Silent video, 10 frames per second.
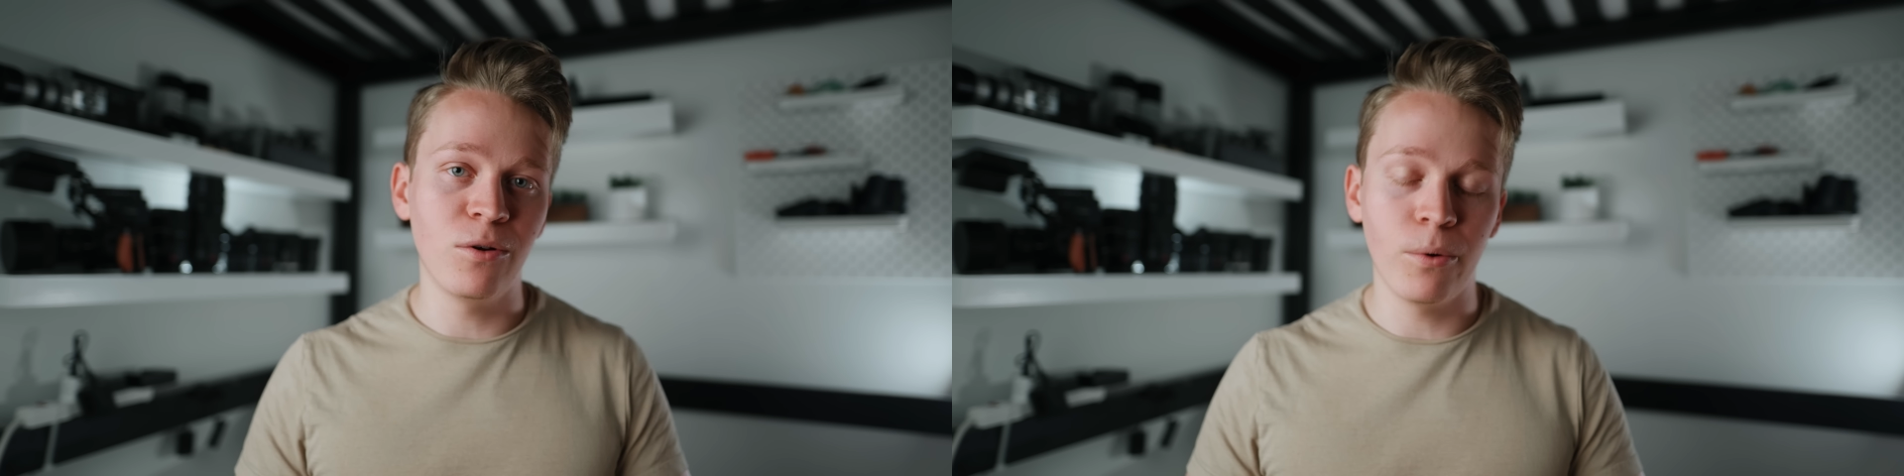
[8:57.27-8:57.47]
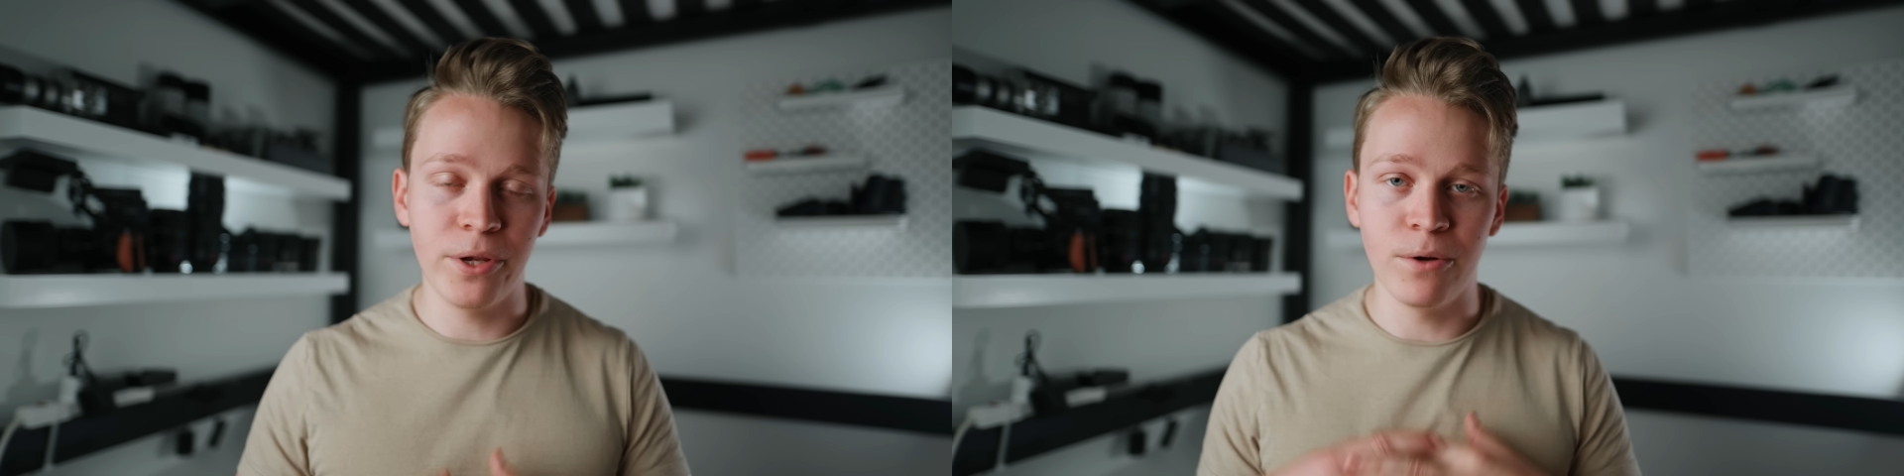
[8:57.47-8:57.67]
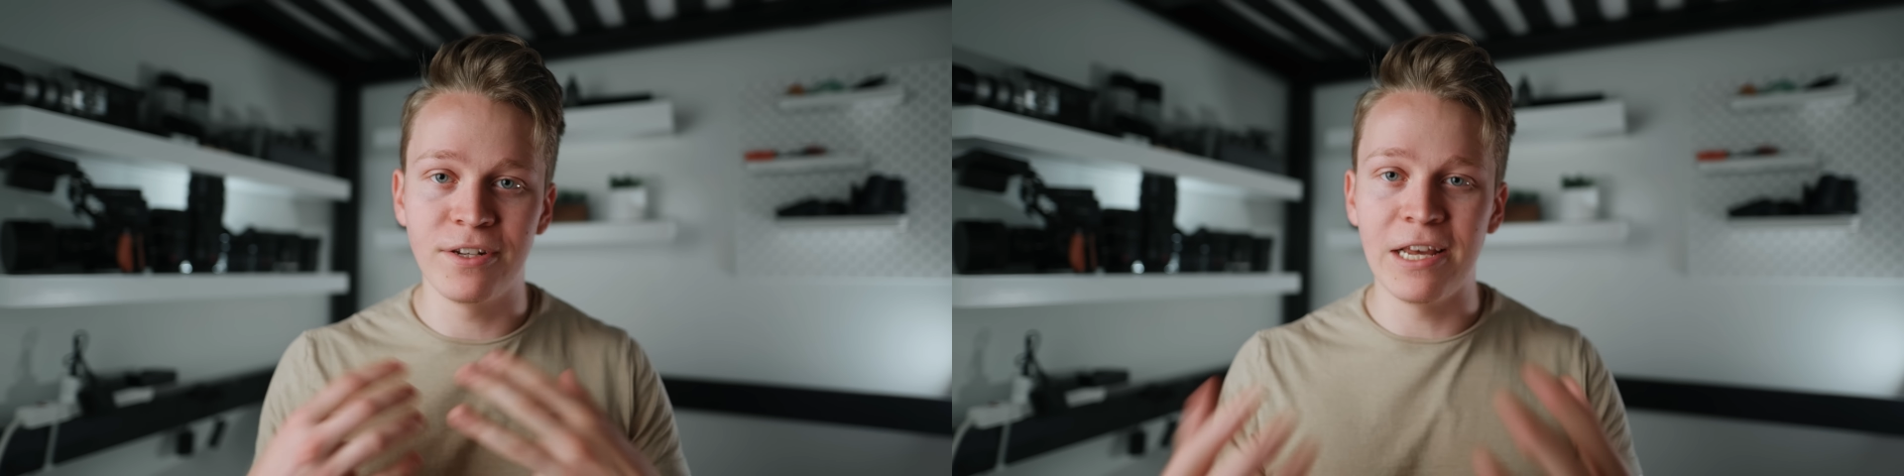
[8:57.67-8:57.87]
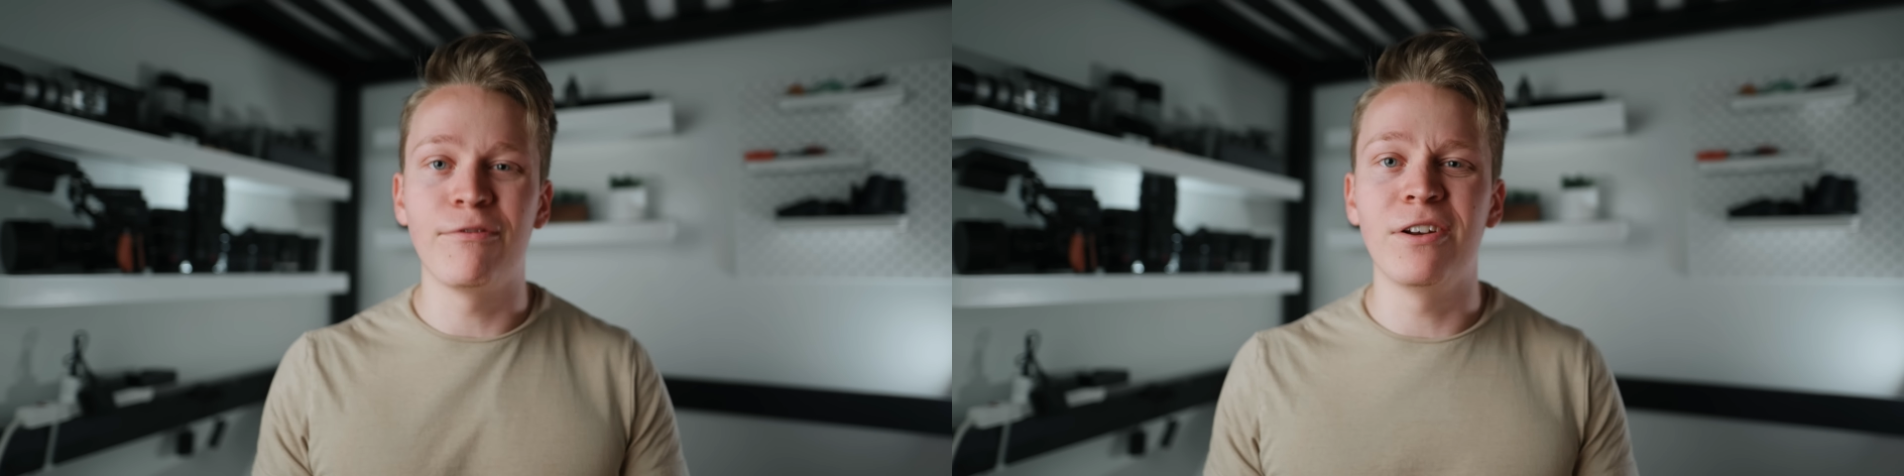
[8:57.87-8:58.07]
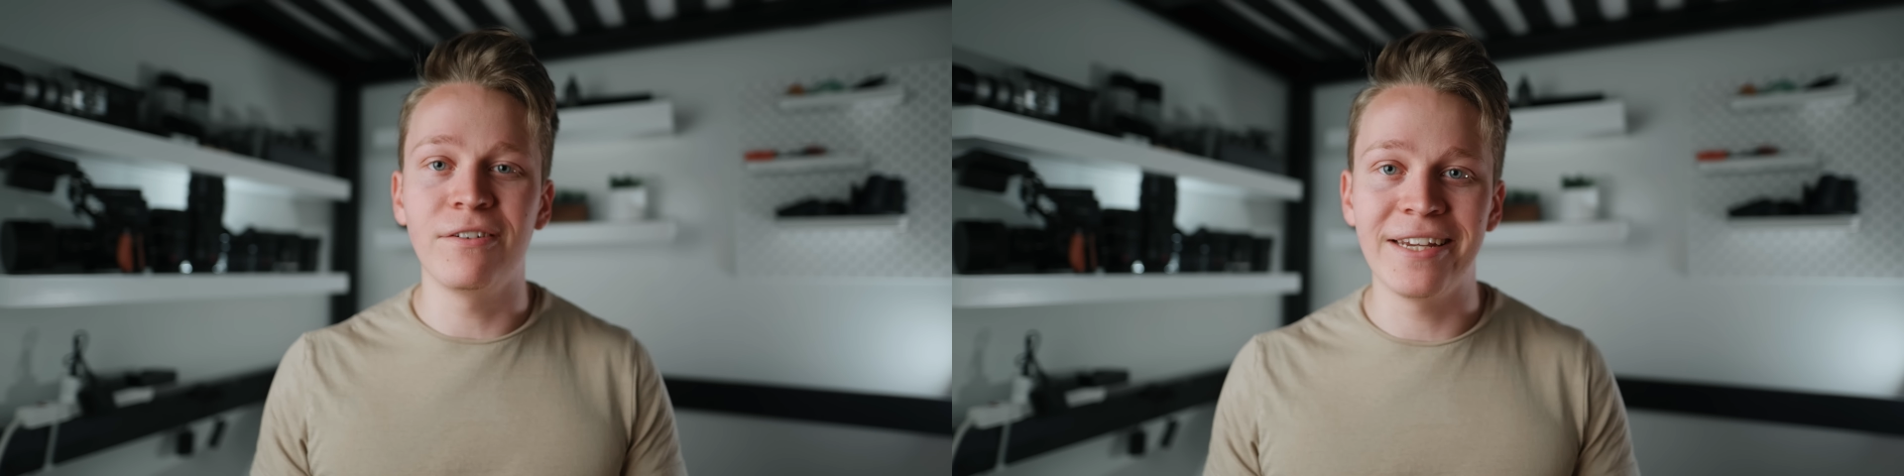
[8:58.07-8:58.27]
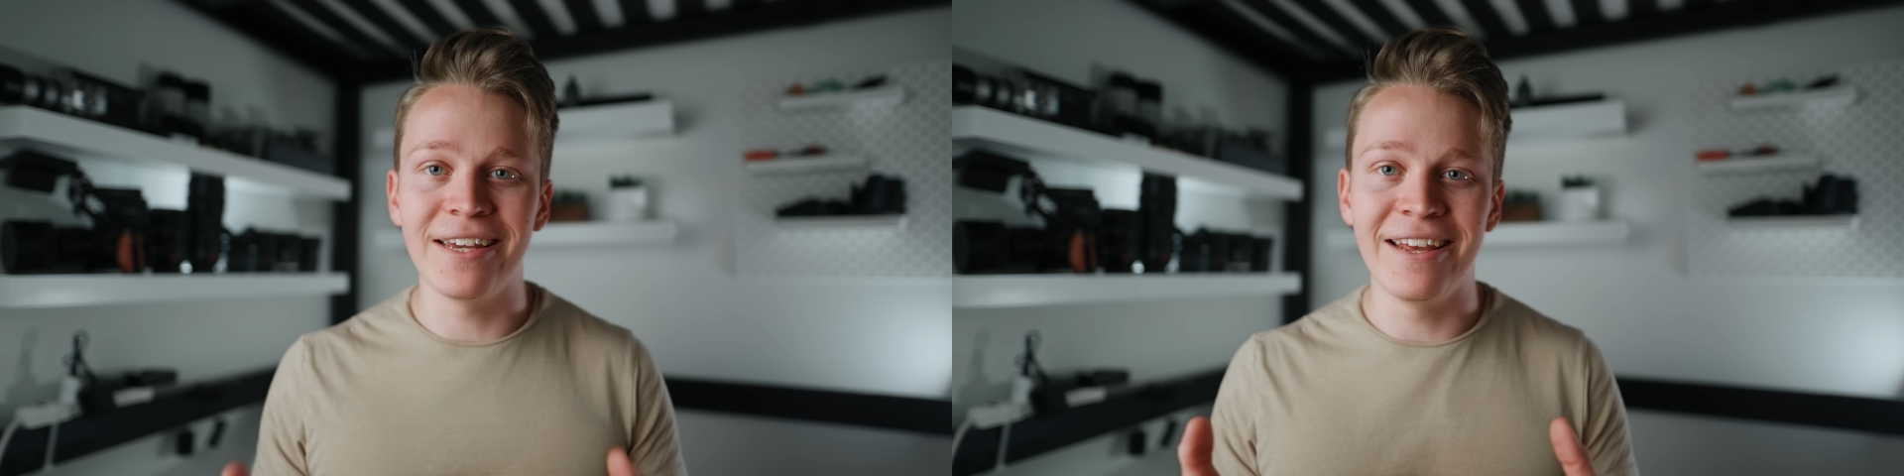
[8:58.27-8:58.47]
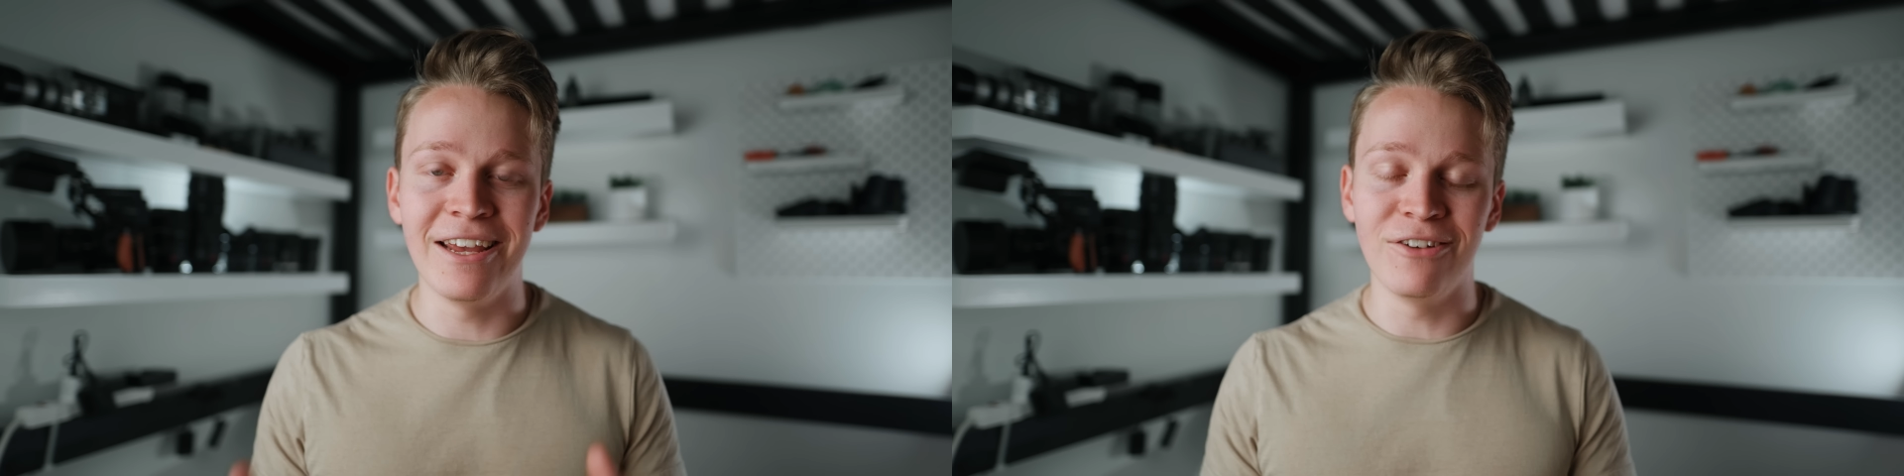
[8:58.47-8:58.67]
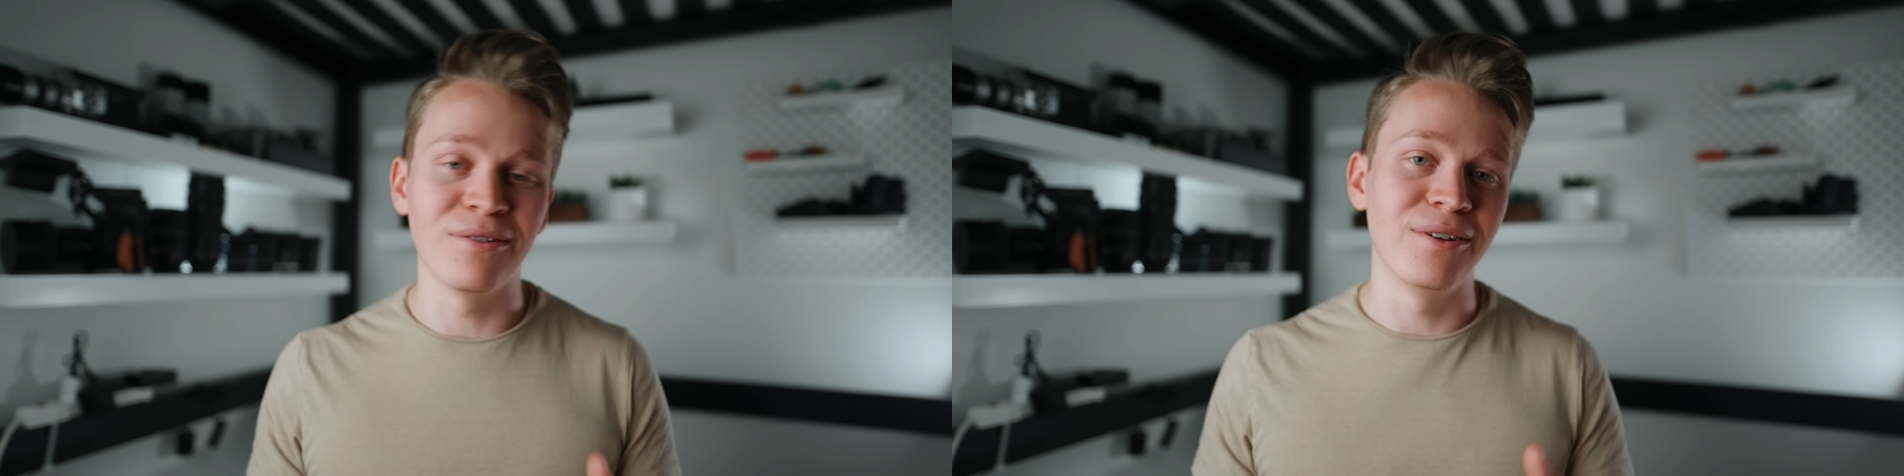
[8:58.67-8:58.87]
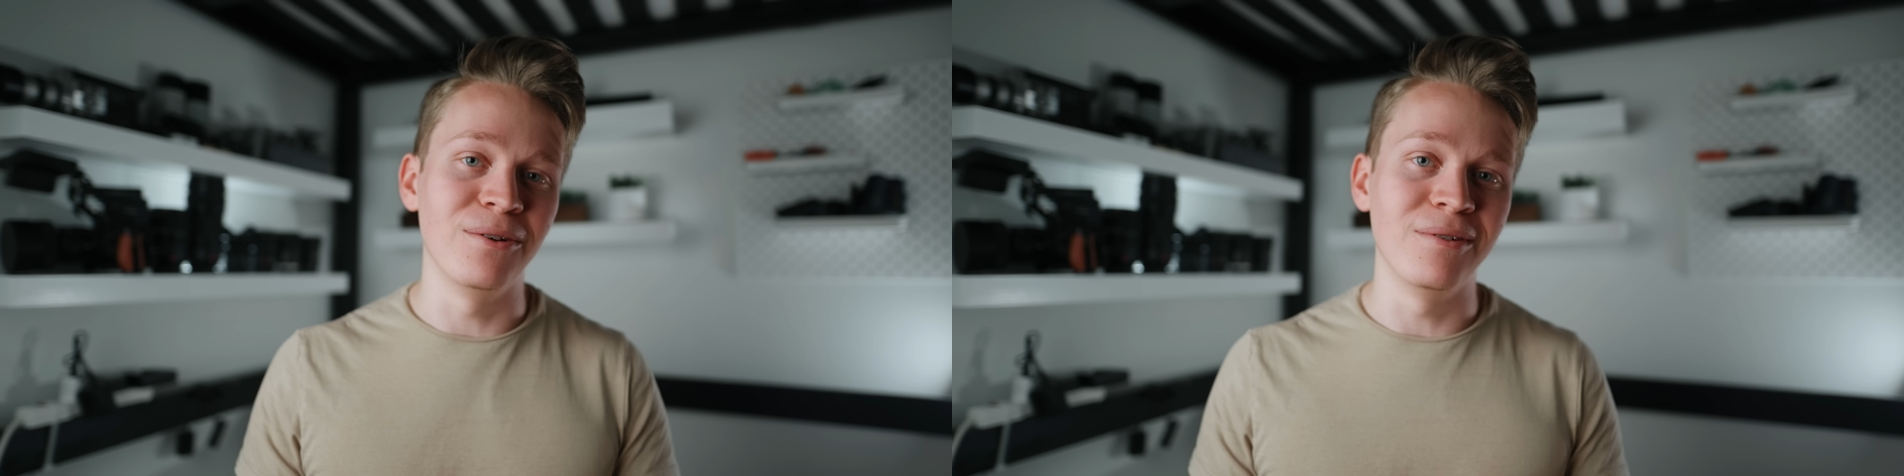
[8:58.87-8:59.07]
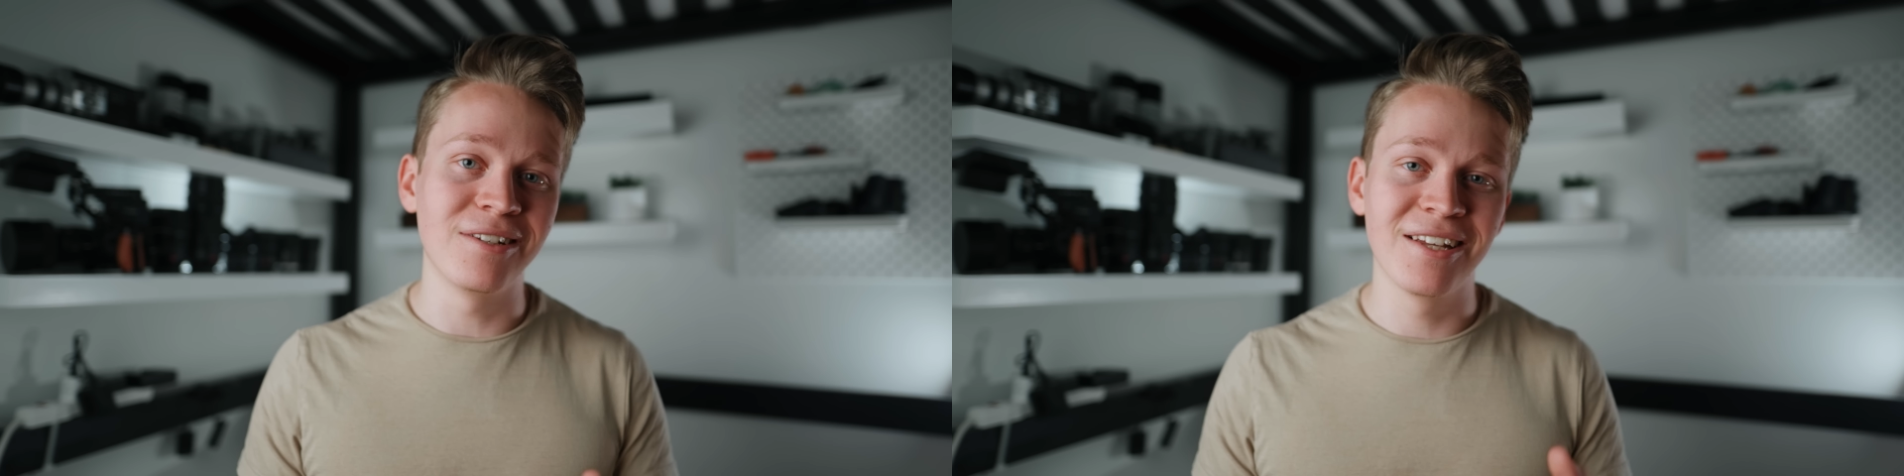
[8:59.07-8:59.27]
or you're definitely gonna
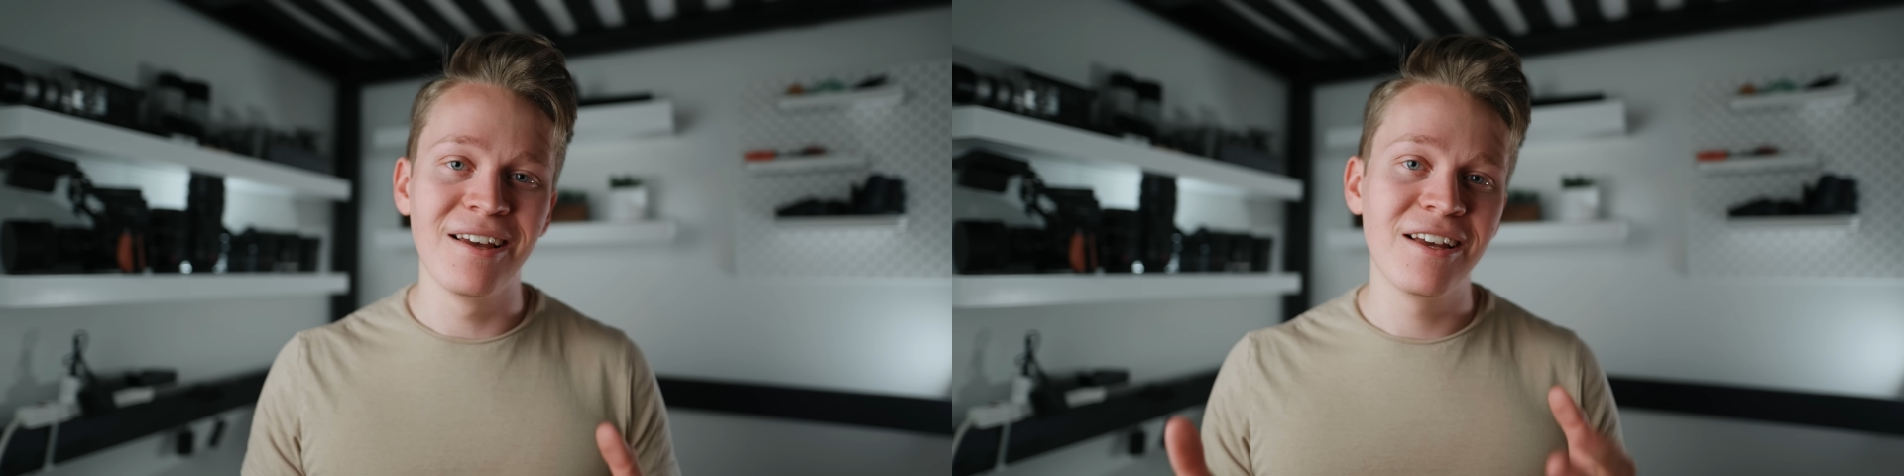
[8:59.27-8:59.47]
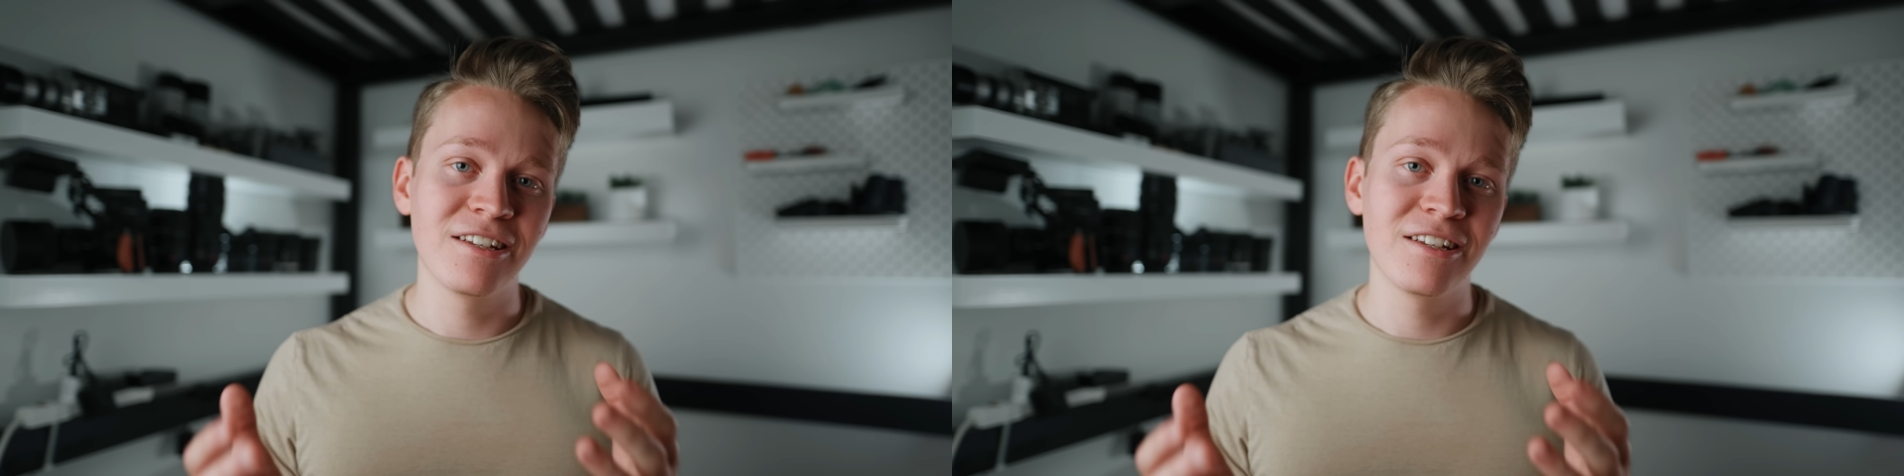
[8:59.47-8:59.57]
introduce